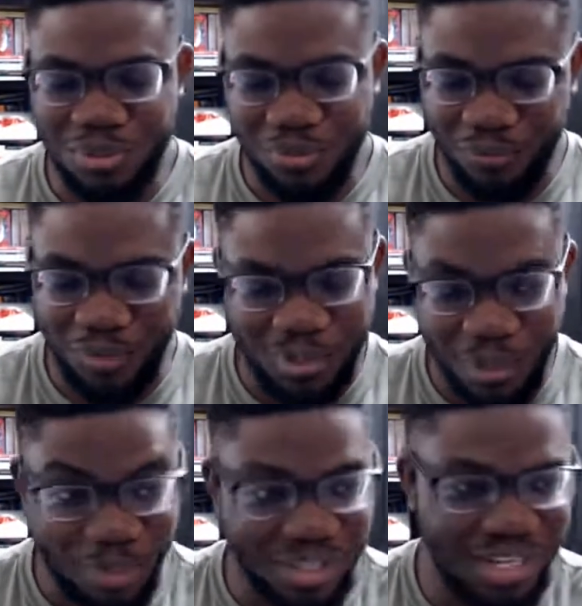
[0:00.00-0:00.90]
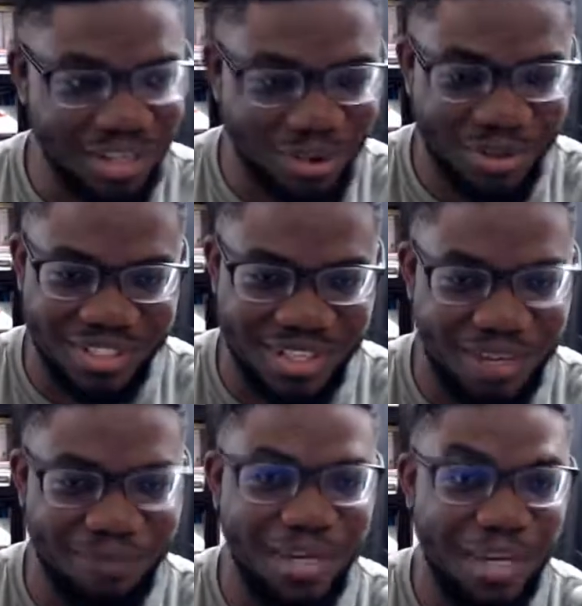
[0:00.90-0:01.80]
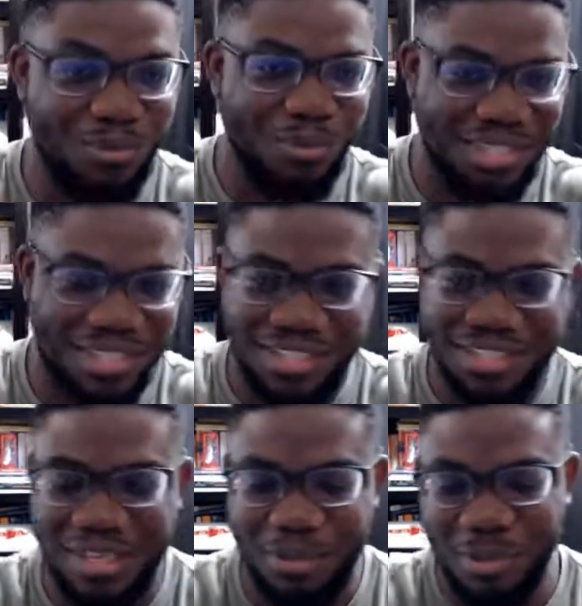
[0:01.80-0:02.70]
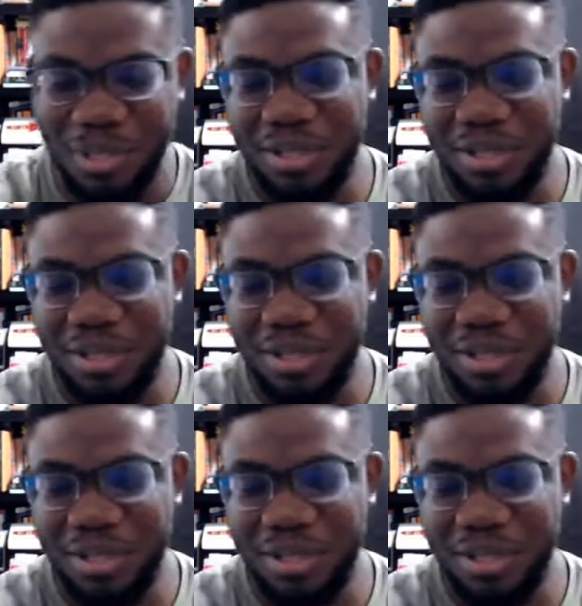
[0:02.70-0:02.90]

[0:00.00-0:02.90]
So for some reason, I didn't consider the fact that you would see the same.